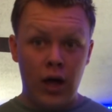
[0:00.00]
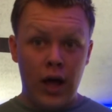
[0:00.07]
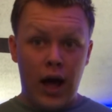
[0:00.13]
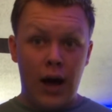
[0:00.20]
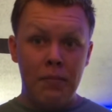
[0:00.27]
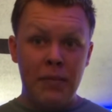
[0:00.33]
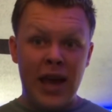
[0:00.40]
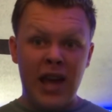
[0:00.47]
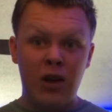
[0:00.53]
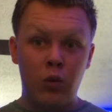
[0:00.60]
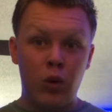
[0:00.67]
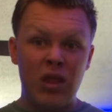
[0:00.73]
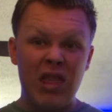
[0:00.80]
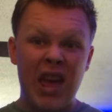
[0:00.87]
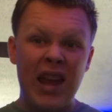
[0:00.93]
a man
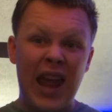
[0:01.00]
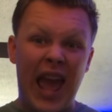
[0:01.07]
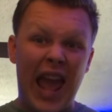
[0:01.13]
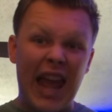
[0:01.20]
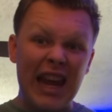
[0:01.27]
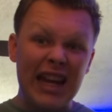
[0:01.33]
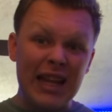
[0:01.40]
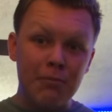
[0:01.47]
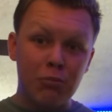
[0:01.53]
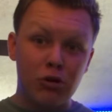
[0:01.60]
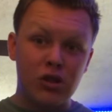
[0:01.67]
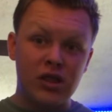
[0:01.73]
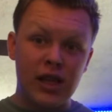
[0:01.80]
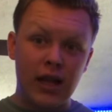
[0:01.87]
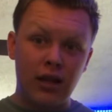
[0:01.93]
with an
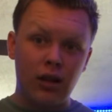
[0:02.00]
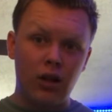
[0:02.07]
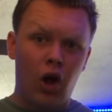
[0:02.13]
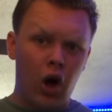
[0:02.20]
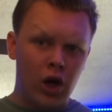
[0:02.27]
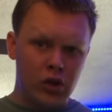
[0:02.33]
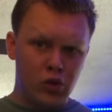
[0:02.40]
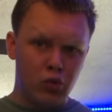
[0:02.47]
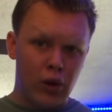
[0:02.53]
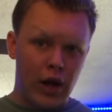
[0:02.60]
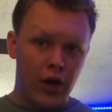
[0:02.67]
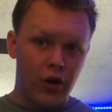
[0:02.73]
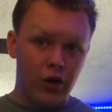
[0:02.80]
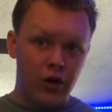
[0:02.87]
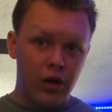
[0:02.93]
80% loss
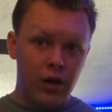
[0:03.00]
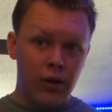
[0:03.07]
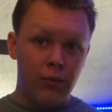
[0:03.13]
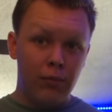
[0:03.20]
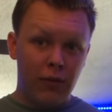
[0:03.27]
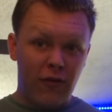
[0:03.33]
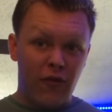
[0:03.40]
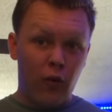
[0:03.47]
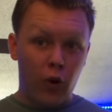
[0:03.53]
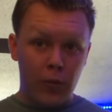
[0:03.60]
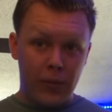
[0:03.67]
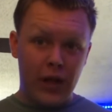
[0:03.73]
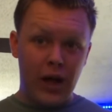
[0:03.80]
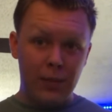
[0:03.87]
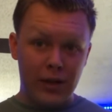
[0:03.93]
record before
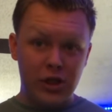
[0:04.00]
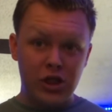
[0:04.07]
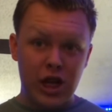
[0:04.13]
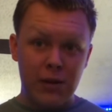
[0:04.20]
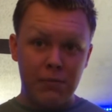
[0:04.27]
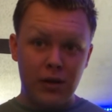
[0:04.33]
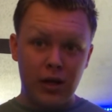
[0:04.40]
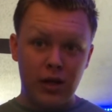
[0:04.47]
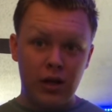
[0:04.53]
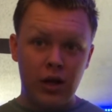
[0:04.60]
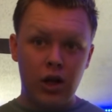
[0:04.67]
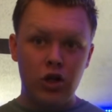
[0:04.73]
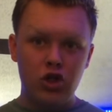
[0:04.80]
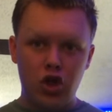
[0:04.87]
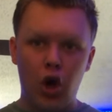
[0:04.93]
becoming champion,
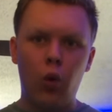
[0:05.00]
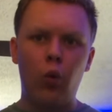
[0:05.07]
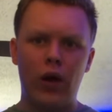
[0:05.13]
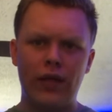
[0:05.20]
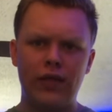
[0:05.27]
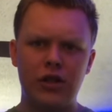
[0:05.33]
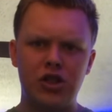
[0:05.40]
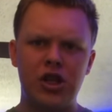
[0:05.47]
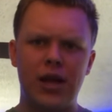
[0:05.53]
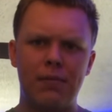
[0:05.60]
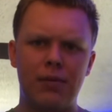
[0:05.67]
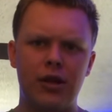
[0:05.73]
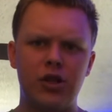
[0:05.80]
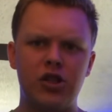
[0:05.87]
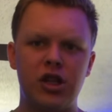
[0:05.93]
to win the
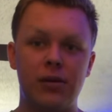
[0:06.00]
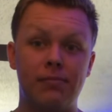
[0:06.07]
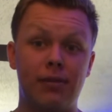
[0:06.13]
championship.